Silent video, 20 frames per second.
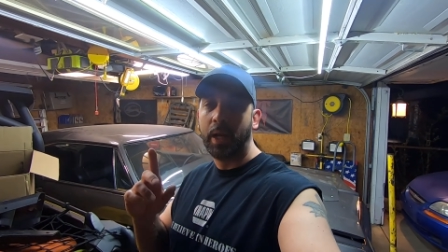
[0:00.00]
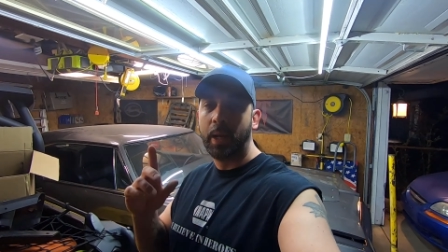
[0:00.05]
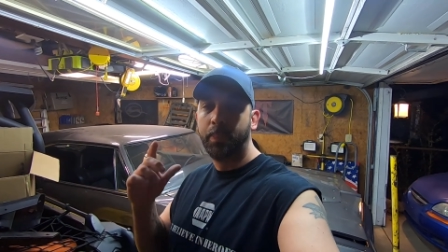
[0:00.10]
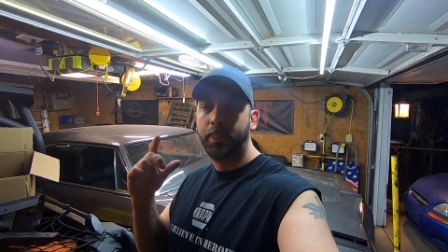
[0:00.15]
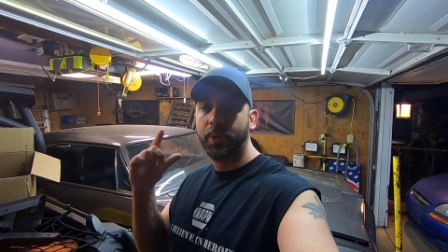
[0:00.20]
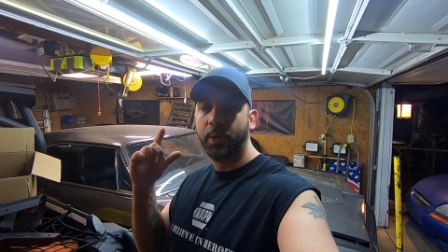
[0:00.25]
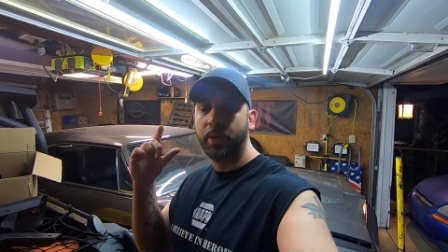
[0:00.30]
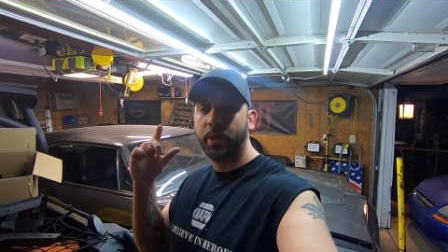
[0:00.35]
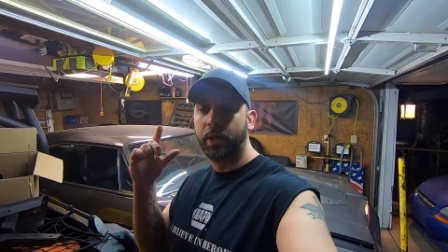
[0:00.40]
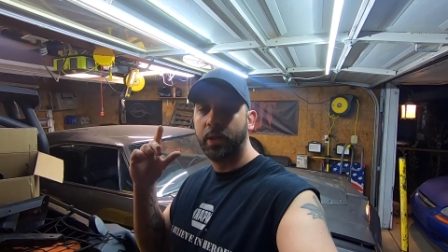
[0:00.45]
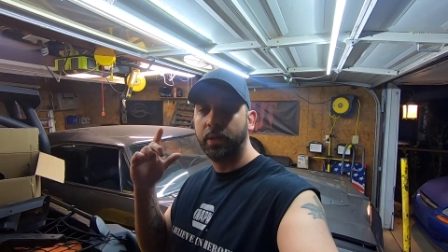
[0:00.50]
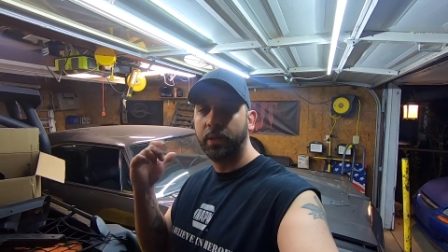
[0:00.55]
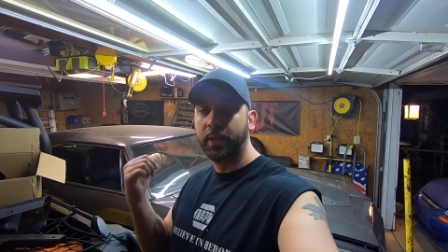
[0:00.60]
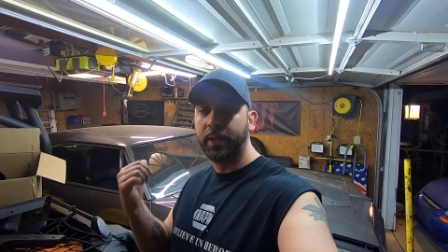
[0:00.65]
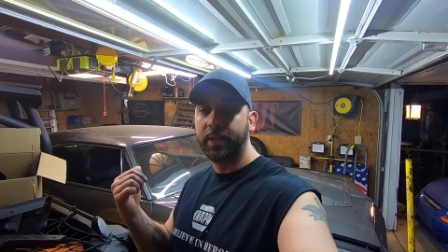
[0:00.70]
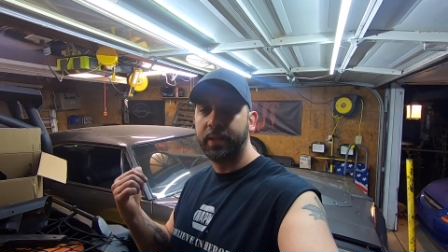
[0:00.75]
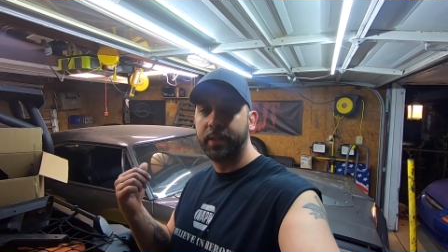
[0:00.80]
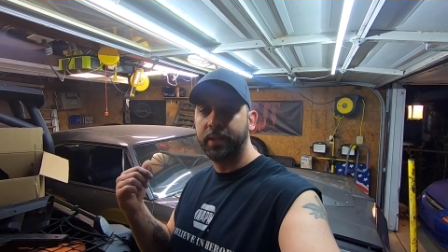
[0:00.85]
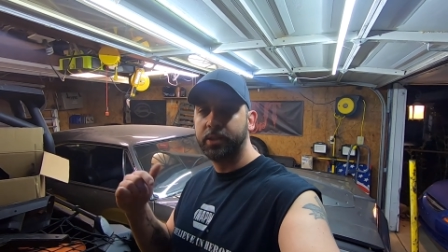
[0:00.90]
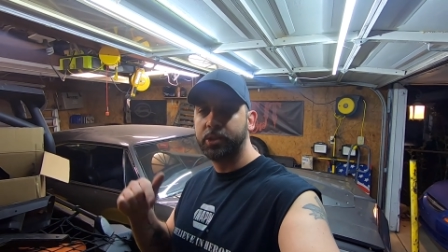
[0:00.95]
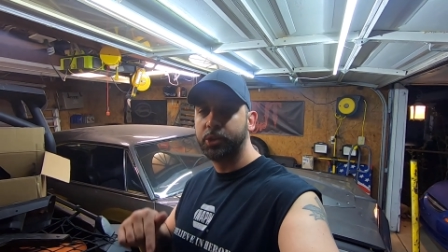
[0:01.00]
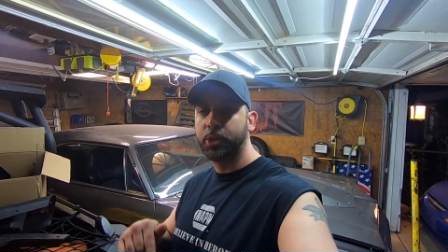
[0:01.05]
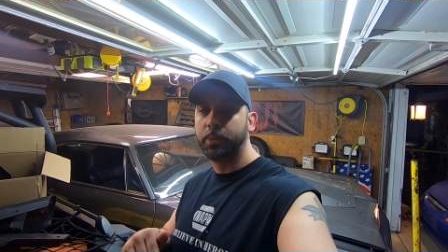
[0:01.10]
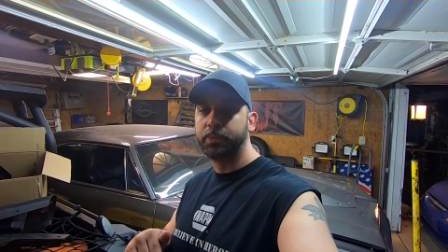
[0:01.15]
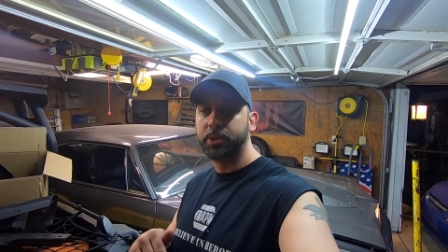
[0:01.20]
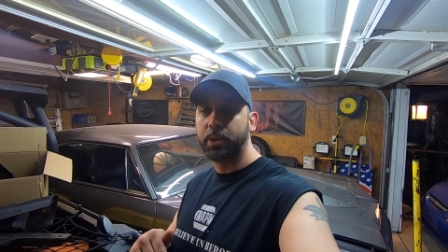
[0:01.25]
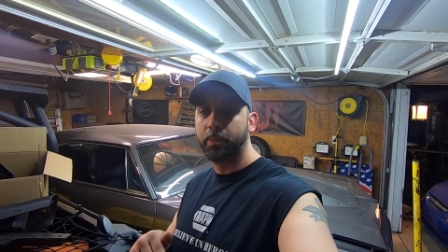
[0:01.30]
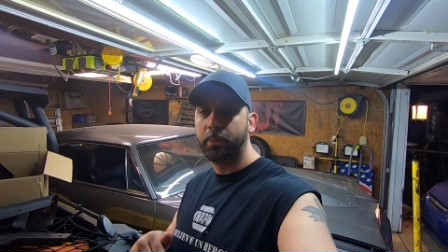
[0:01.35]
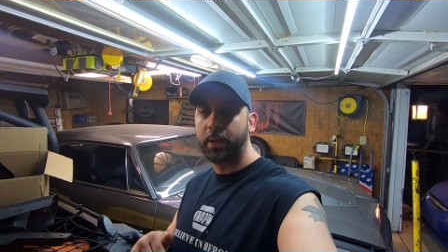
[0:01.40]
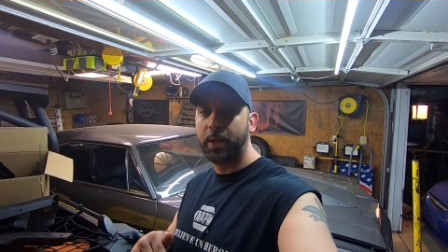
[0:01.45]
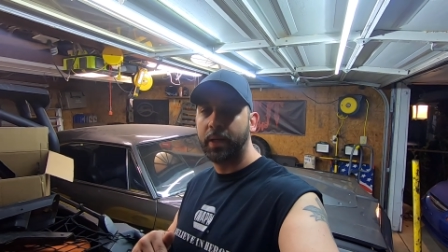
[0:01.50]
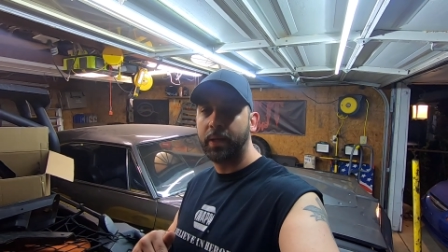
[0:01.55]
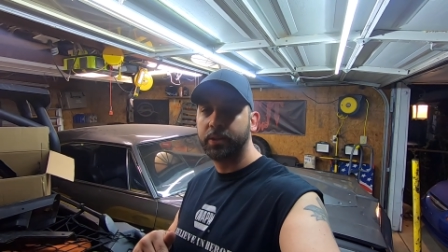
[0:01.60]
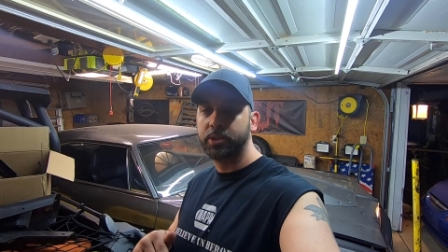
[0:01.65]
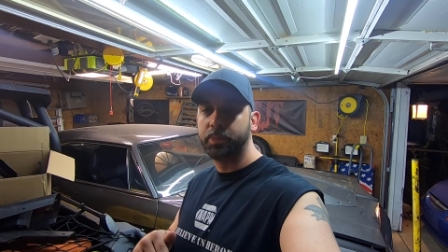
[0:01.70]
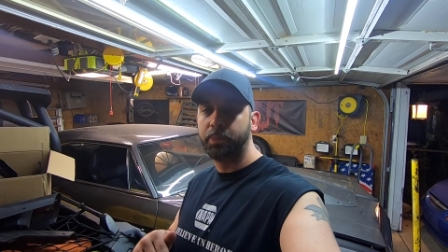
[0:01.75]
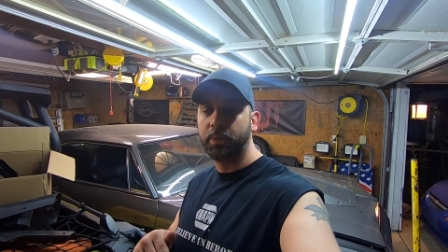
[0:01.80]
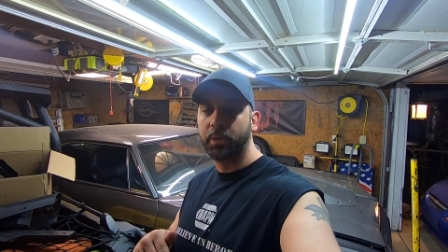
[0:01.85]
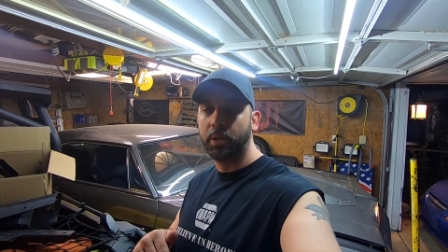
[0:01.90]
I'll put a link in the description box